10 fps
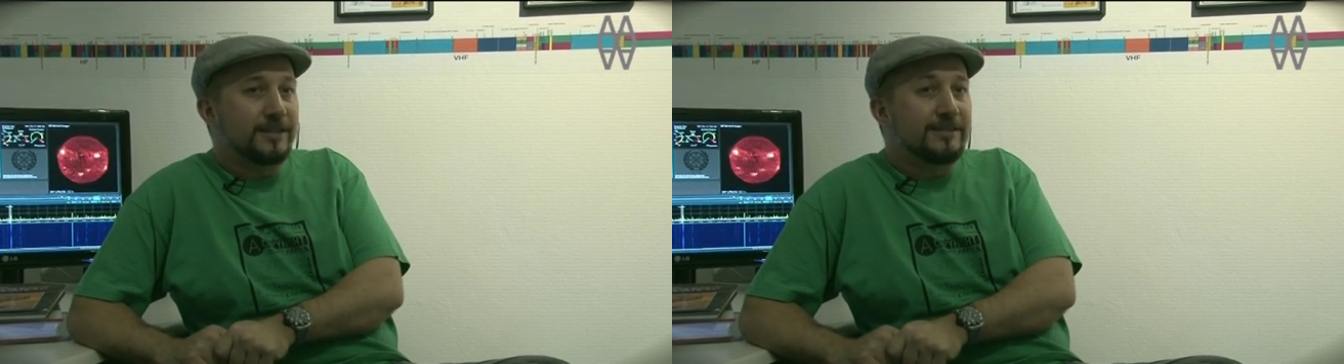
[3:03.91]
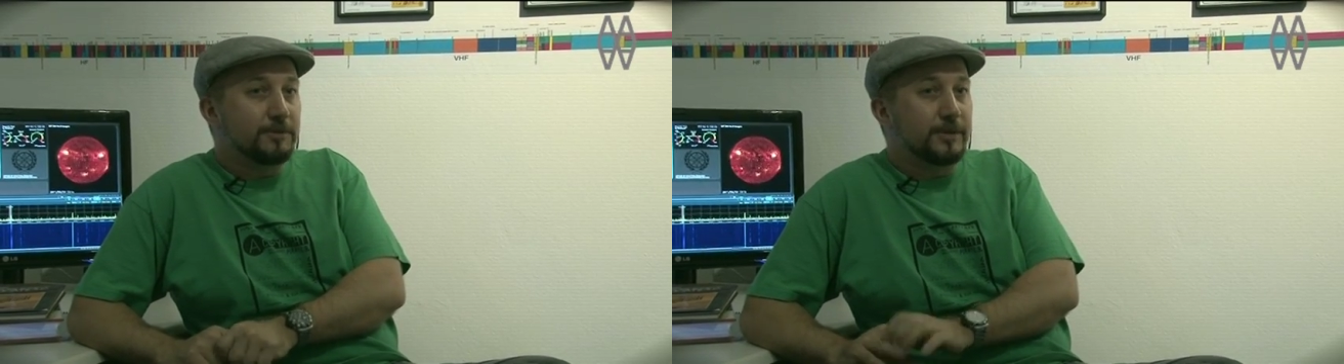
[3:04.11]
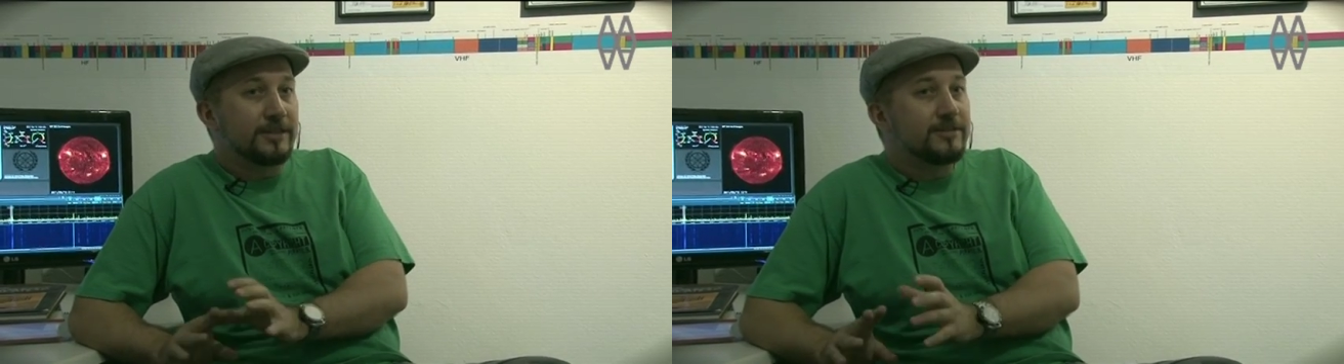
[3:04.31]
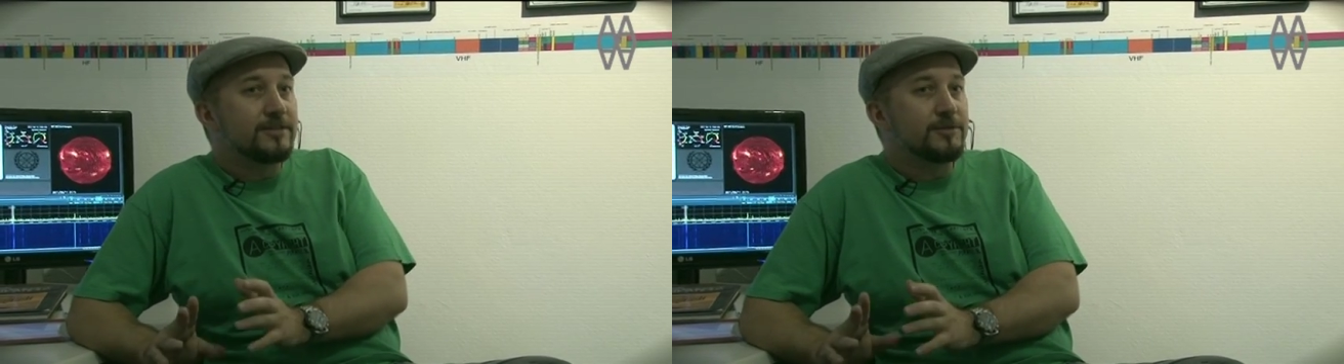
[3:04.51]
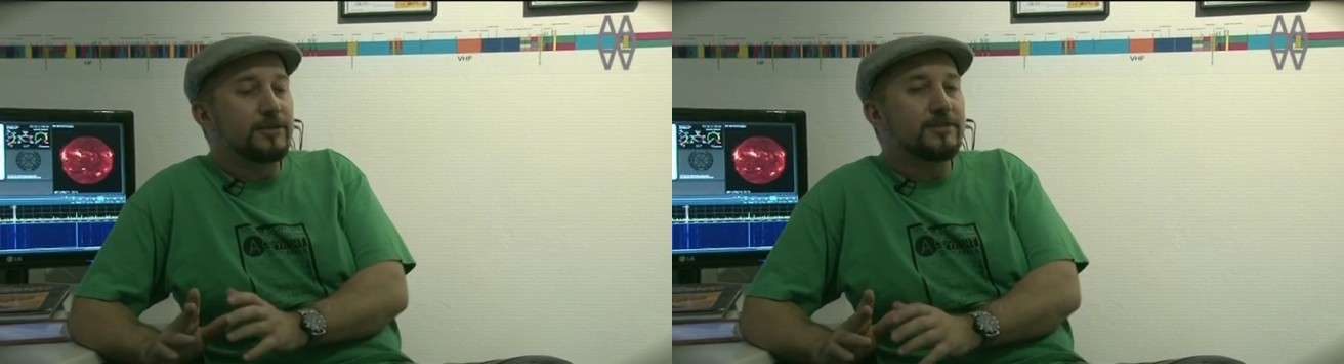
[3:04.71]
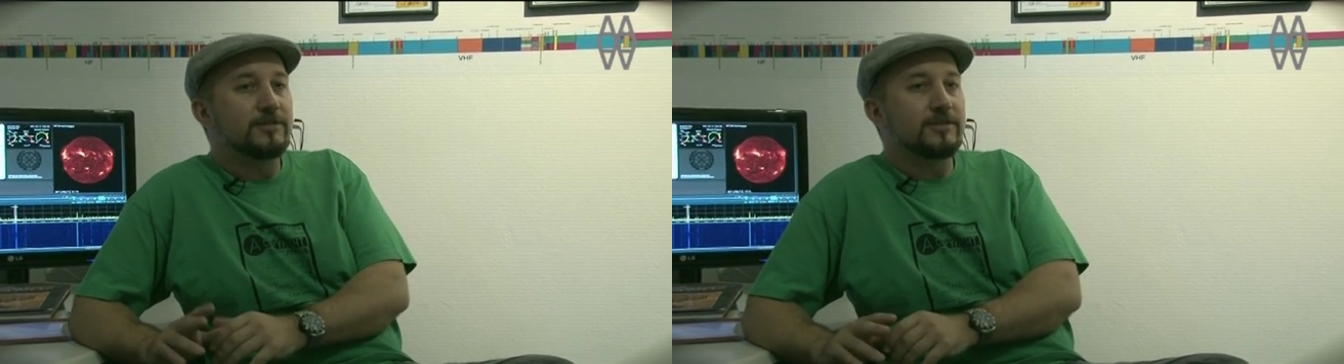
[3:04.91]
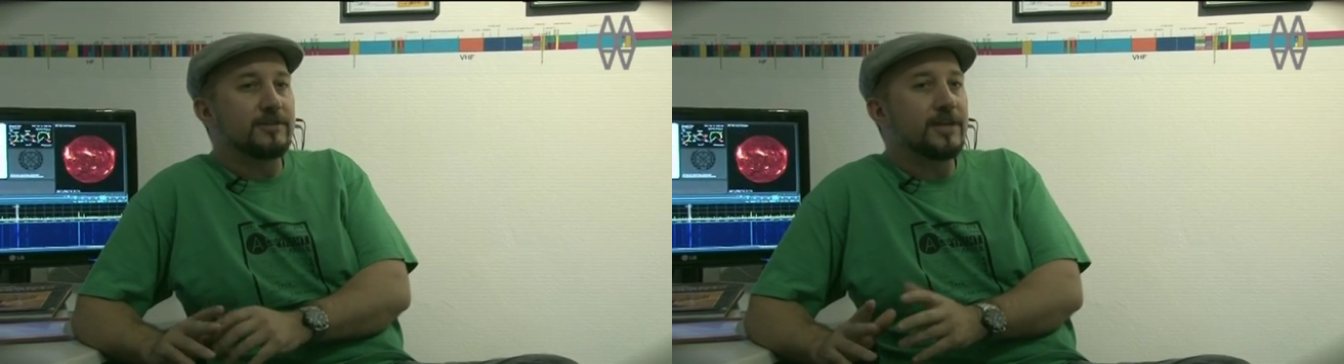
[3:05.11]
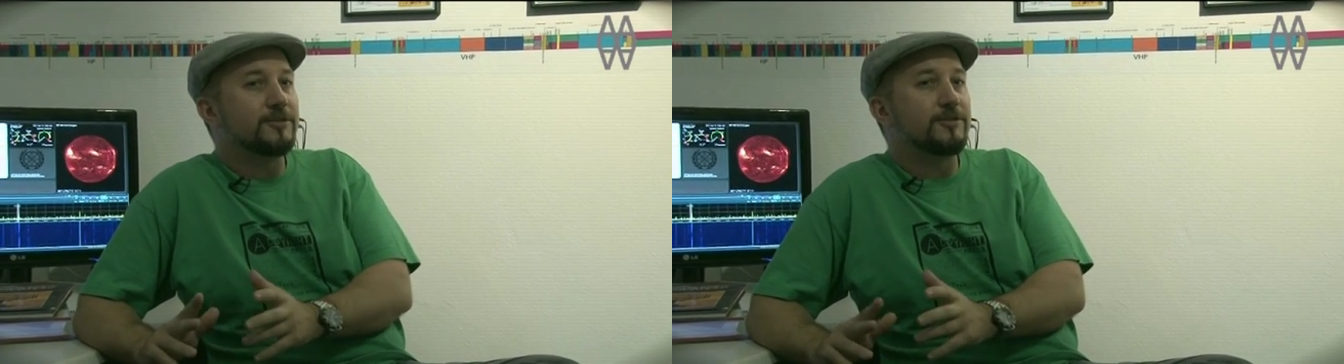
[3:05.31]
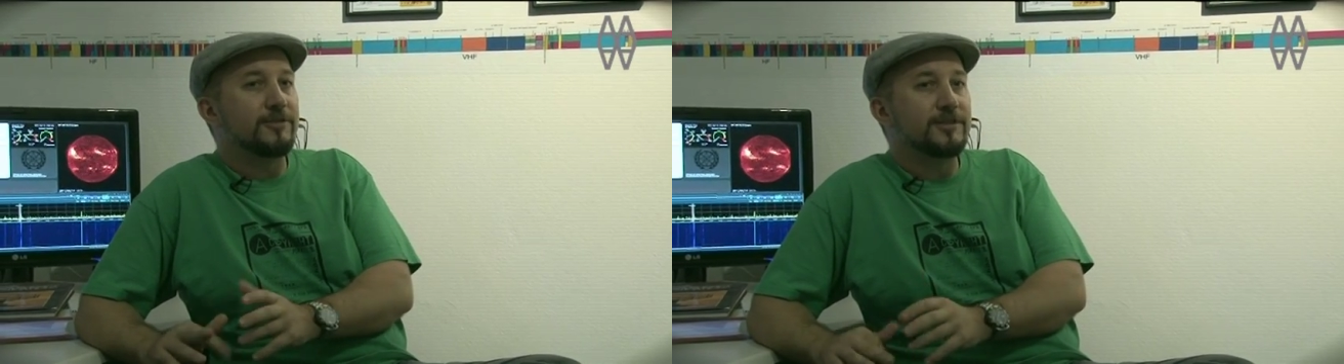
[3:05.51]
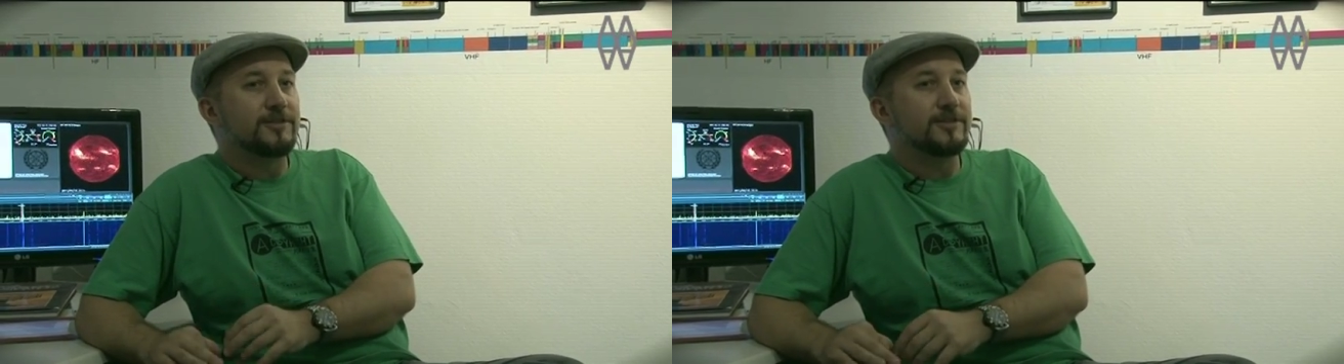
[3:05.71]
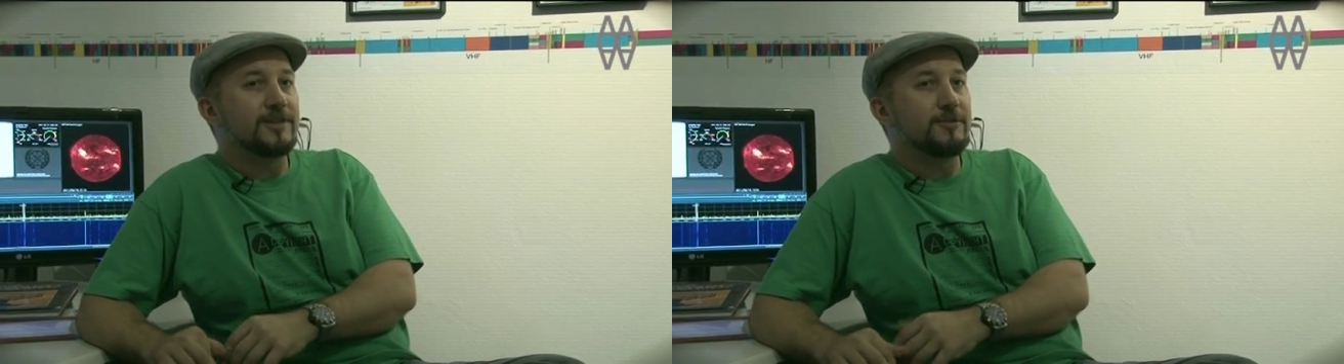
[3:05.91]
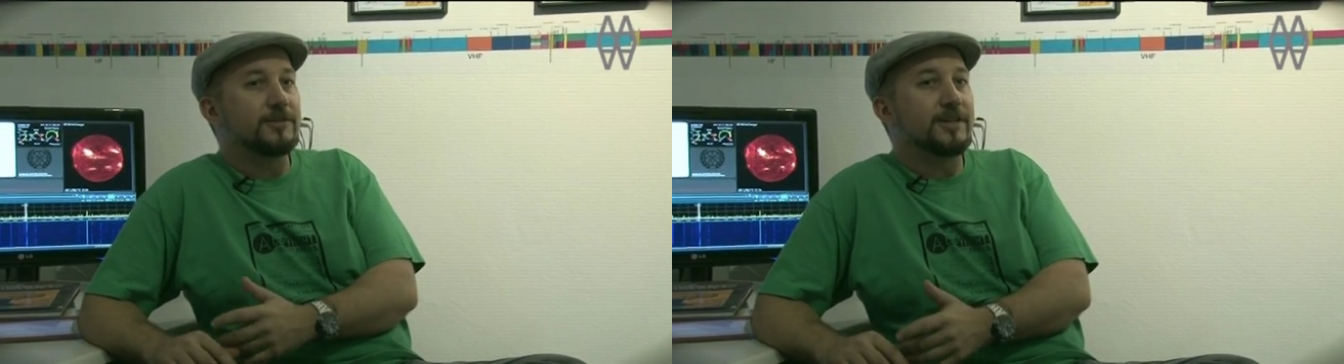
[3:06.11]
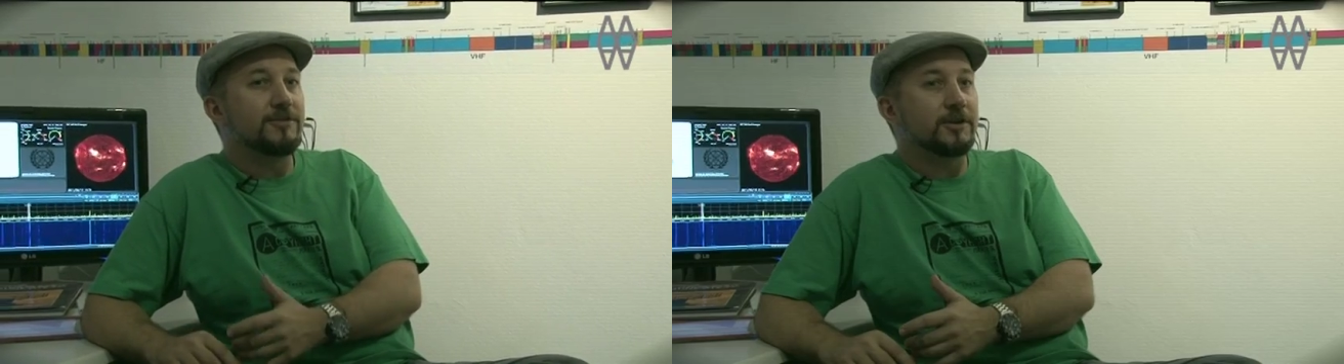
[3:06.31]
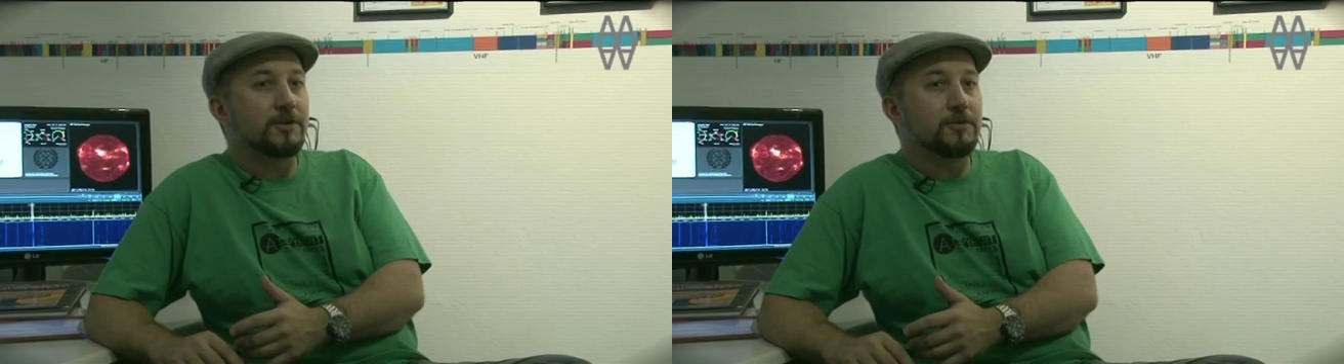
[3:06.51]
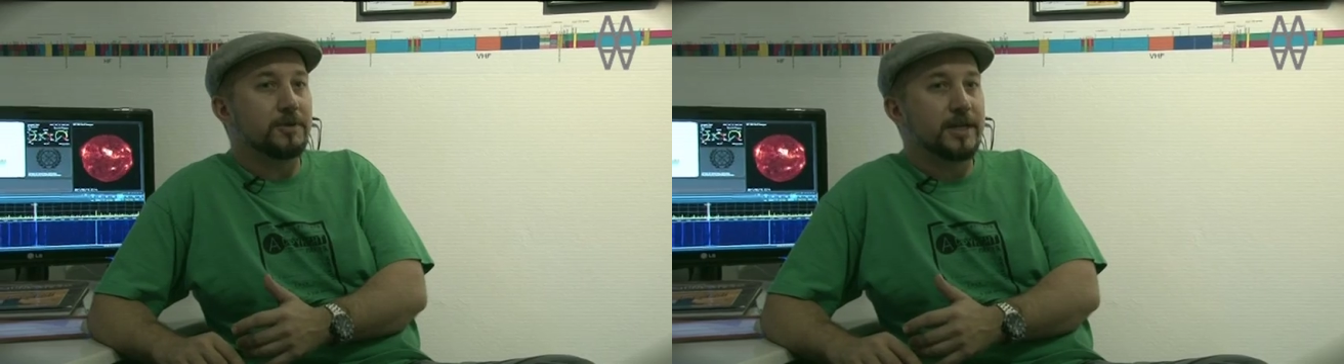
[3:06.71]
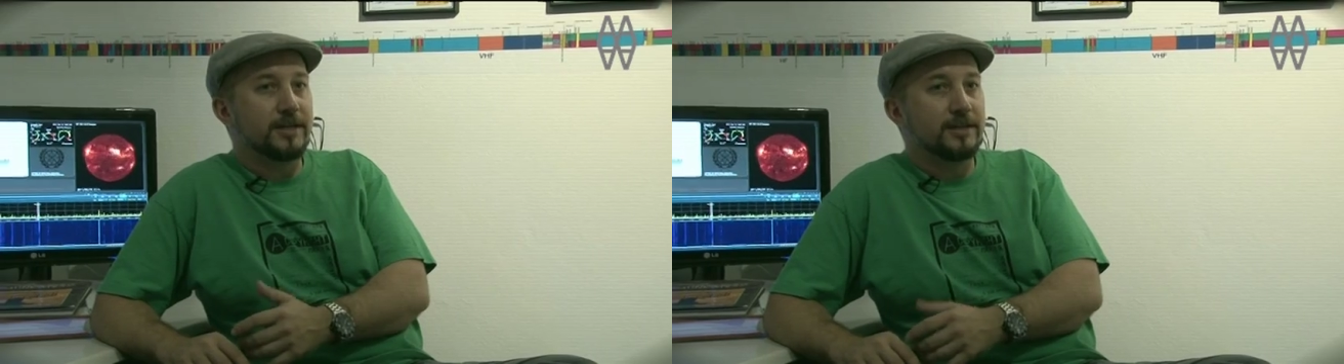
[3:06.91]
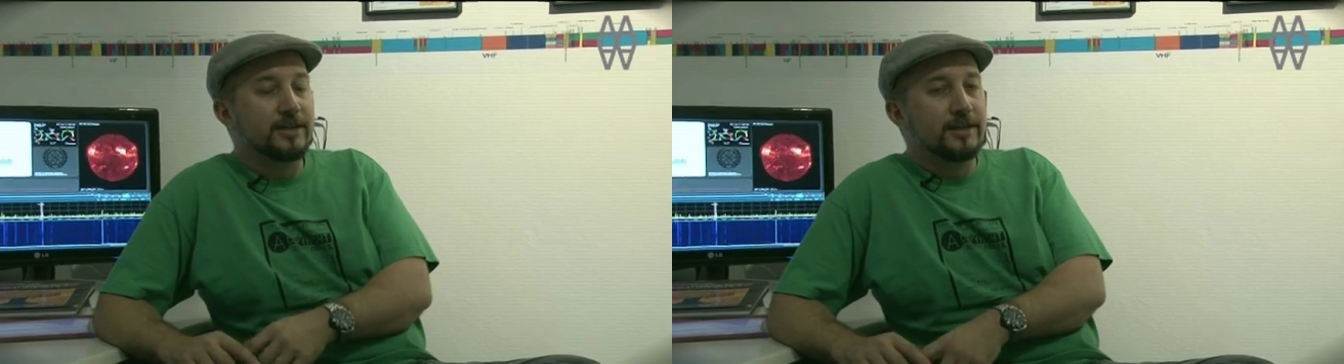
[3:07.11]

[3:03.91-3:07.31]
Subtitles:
into because it's a natural resource that will never go away.